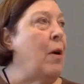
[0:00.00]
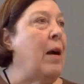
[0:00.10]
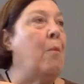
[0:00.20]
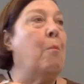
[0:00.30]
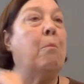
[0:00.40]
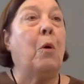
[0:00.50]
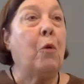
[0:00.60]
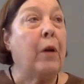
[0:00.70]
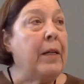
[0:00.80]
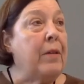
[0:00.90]
while
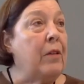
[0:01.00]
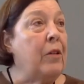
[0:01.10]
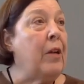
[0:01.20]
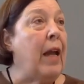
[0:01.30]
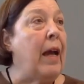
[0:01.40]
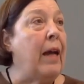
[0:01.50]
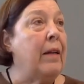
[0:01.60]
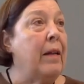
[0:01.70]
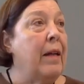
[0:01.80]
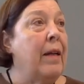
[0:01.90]
boring to look at,
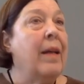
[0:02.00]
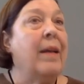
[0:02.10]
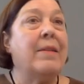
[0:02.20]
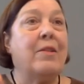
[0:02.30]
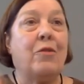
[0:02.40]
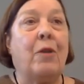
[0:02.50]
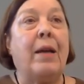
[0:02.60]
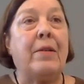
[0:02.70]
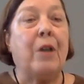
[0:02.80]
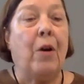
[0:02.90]

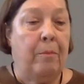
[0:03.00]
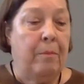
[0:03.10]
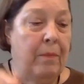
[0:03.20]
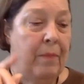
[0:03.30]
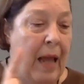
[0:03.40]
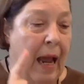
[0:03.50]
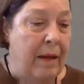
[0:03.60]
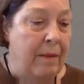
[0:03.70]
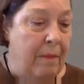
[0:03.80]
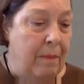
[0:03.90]
strikes home
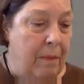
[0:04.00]
that